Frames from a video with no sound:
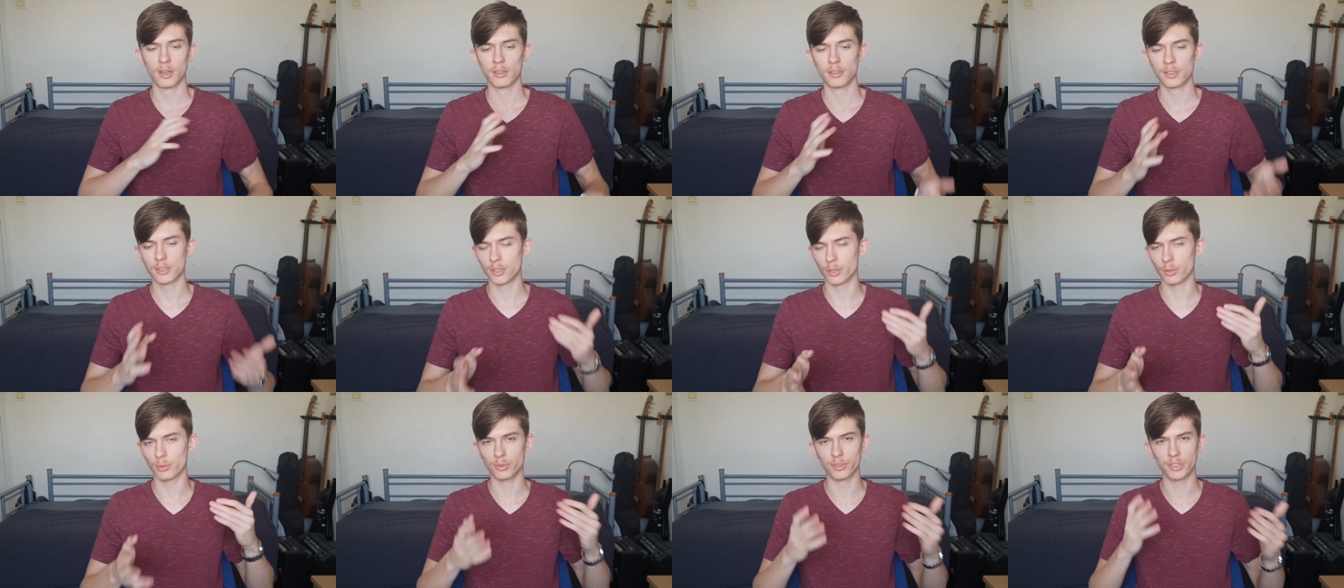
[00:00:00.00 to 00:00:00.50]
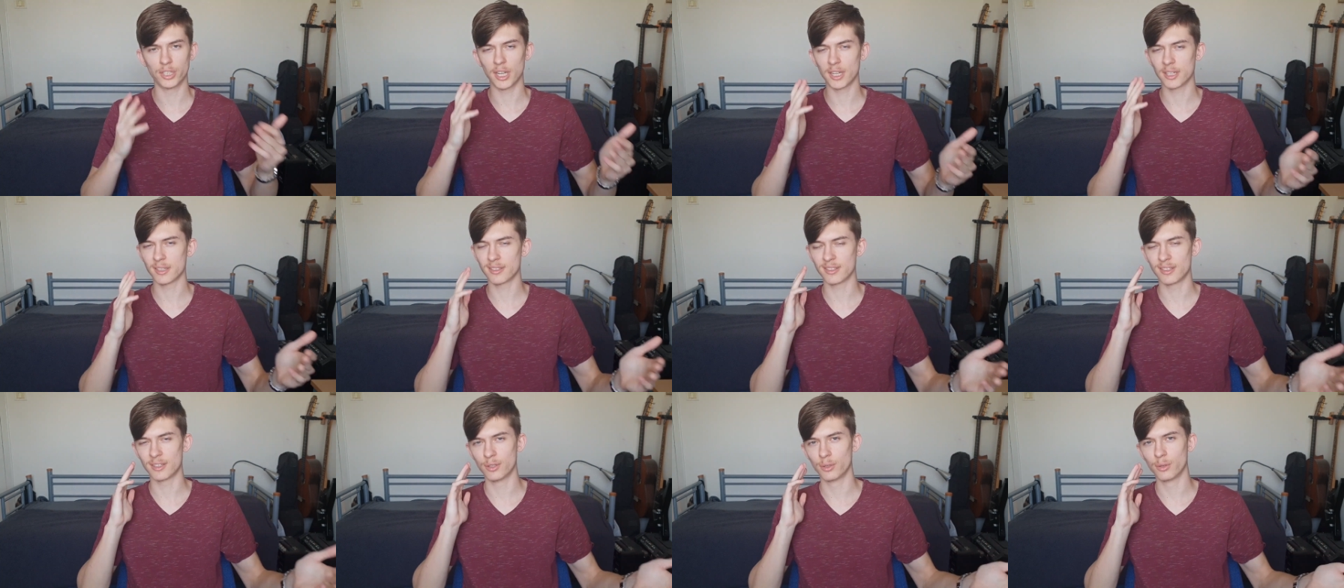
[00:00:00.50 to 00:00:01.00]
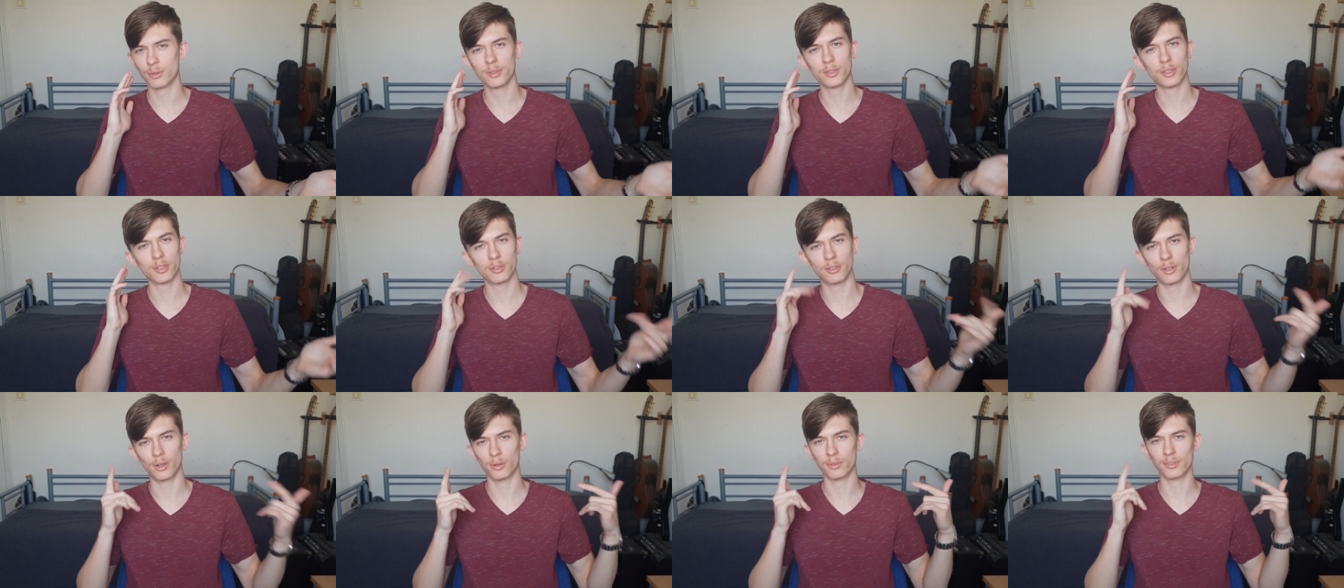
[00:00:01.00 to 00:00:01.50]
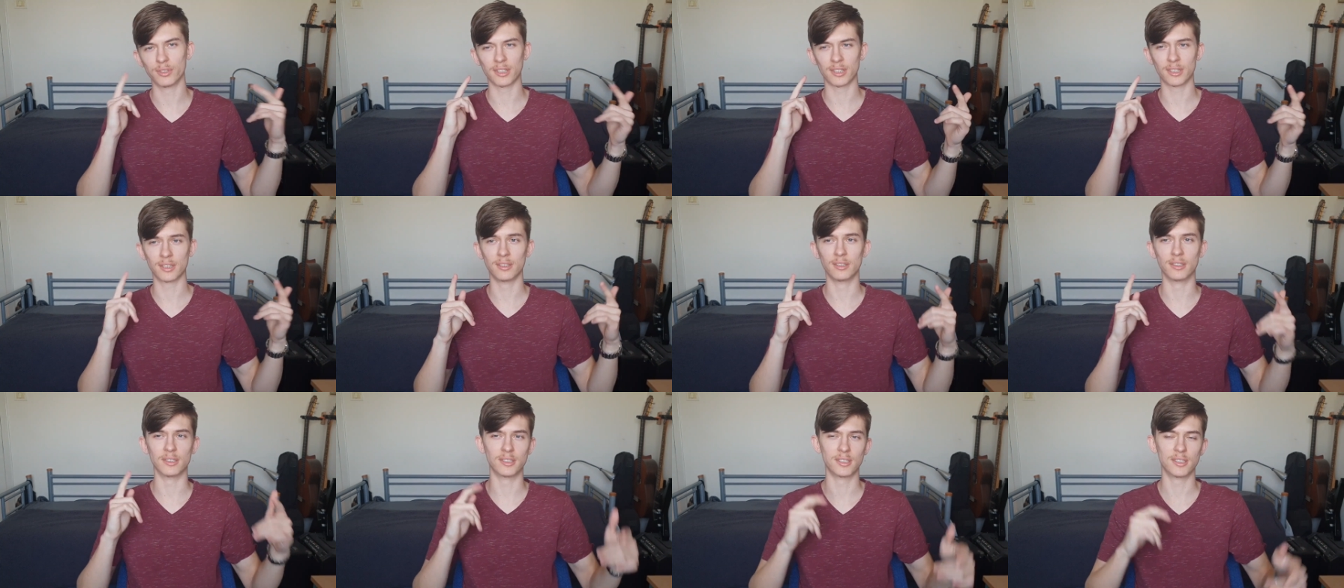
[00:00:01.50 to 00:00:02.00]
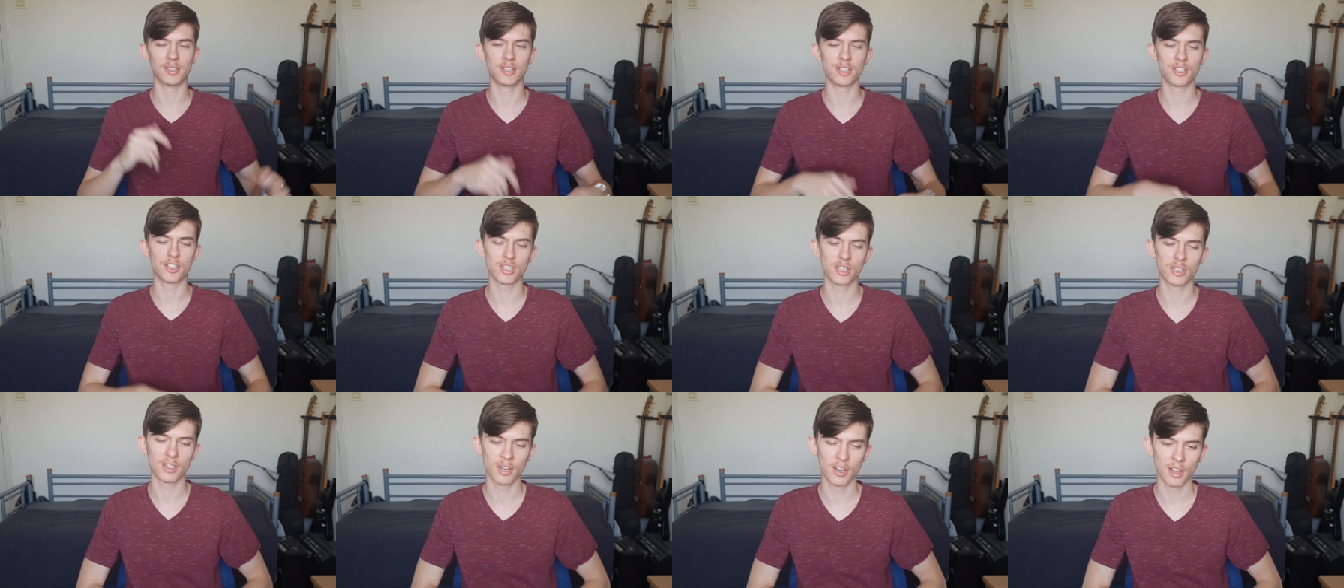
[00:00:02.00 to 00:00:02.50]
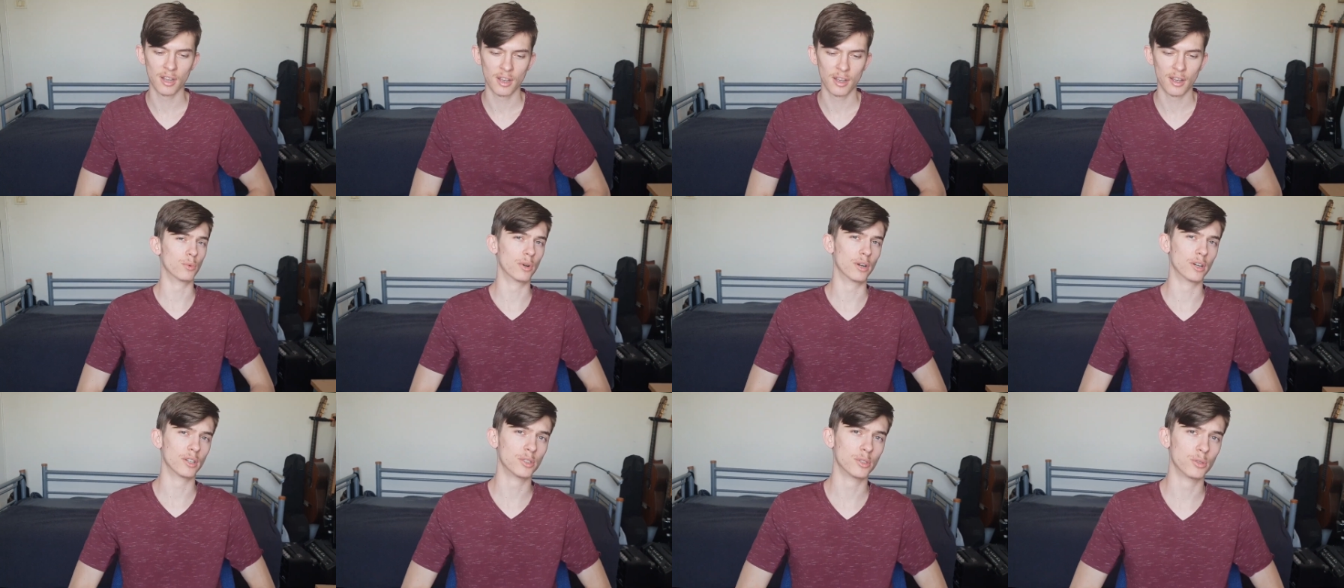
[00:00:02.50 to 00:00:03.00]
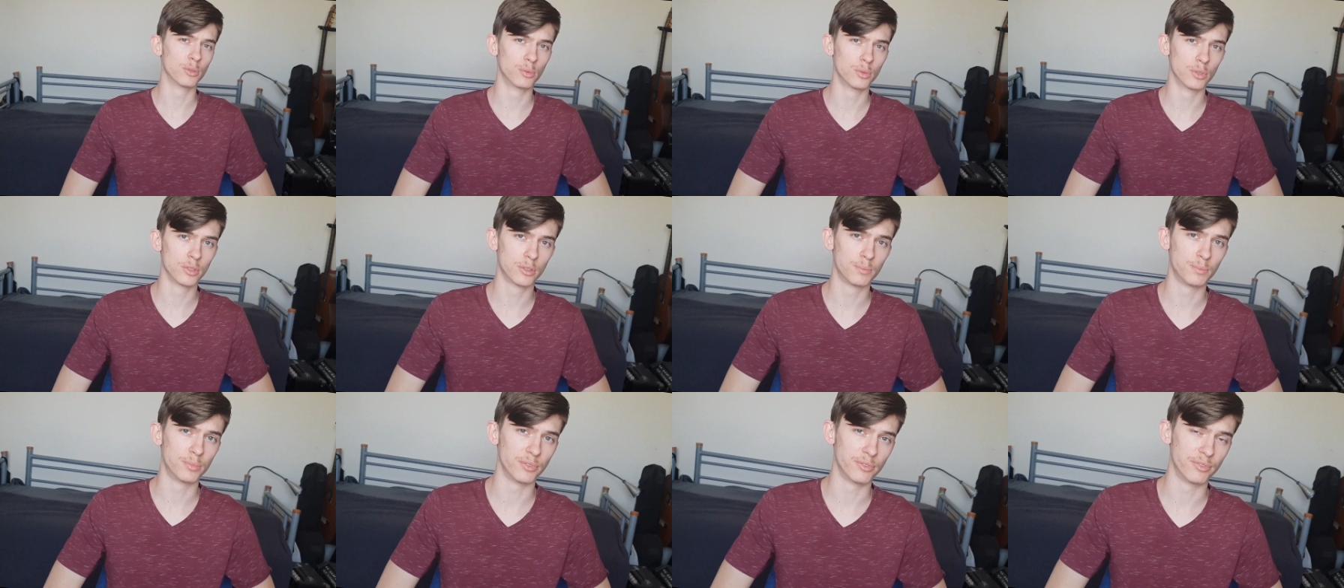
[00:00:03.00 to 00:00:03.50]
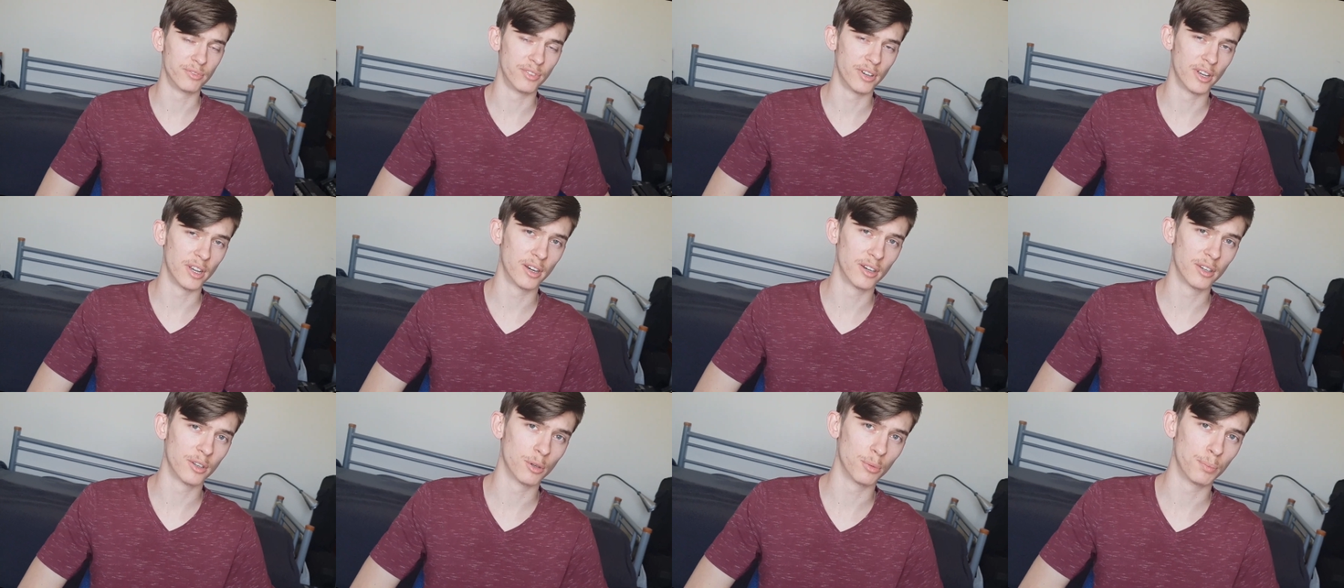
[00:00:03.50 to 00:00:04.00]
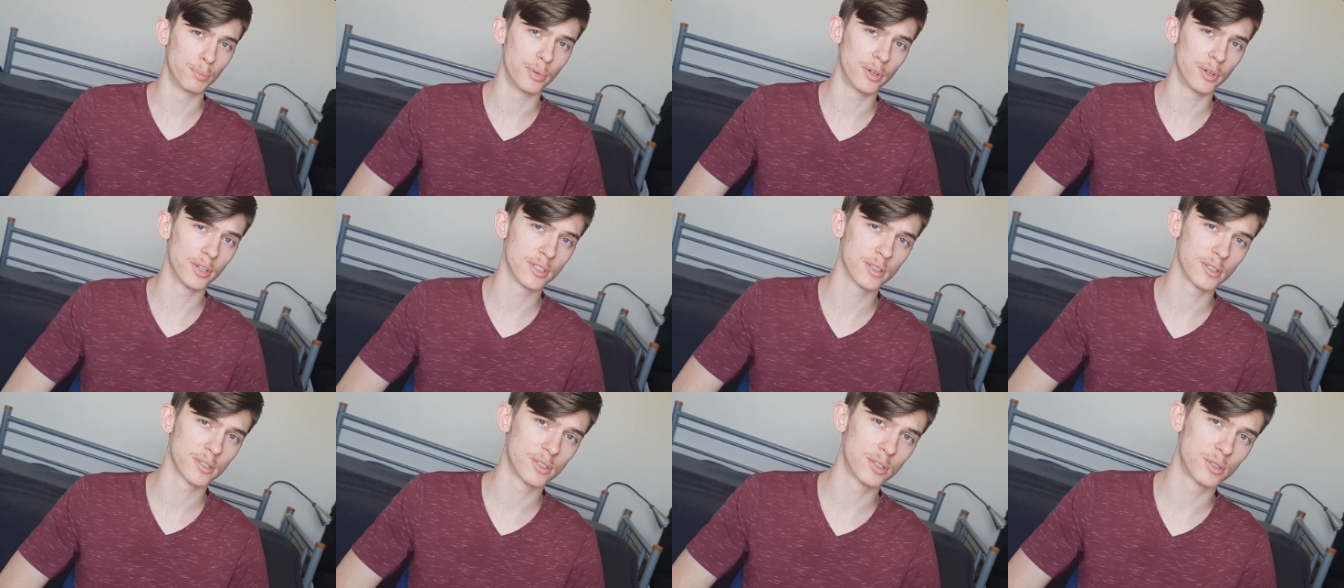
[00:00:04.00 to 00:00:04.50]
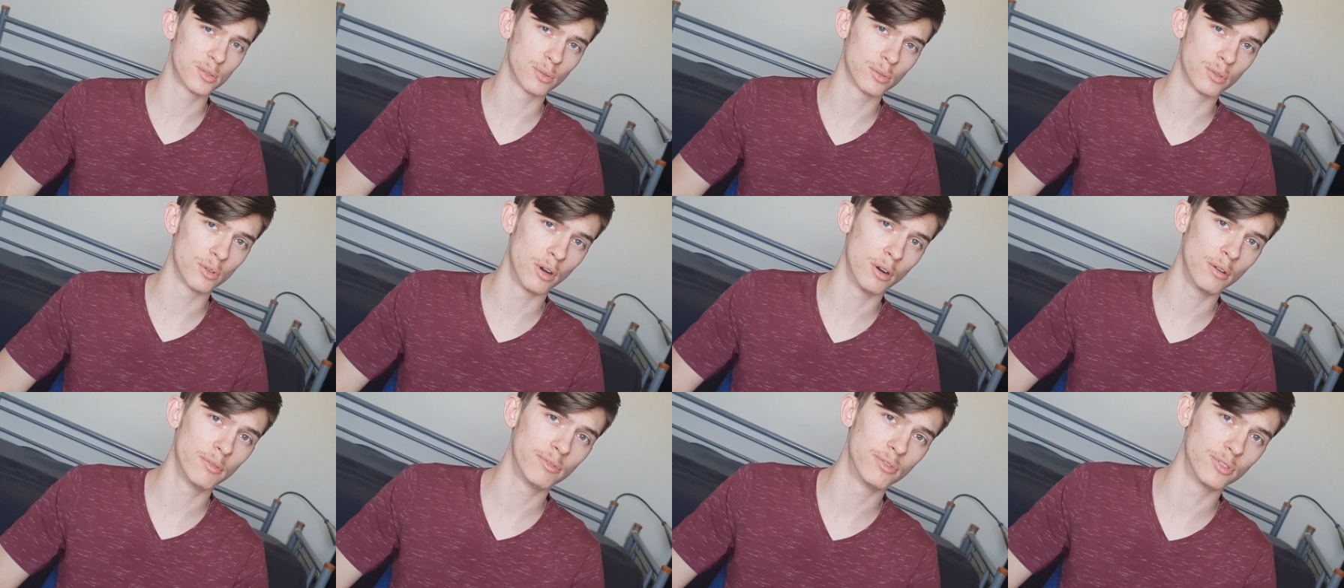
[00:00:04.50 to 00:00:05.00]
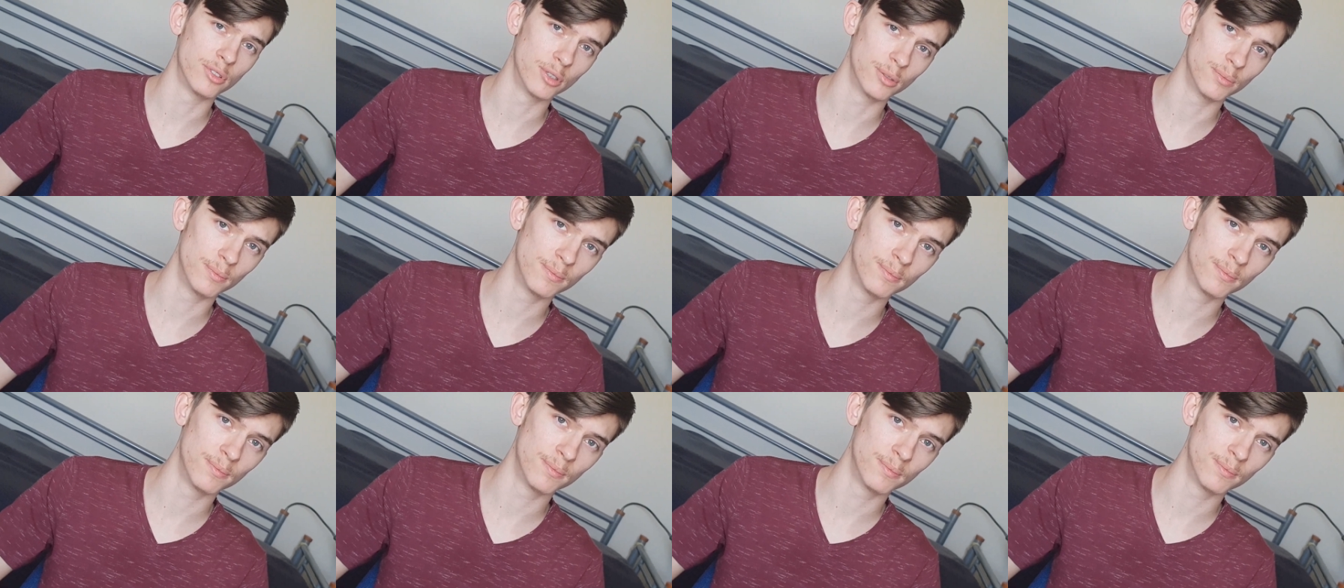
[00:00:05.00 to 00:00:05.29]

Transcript: So just do your own decision where you would prefer your puzzles to come from.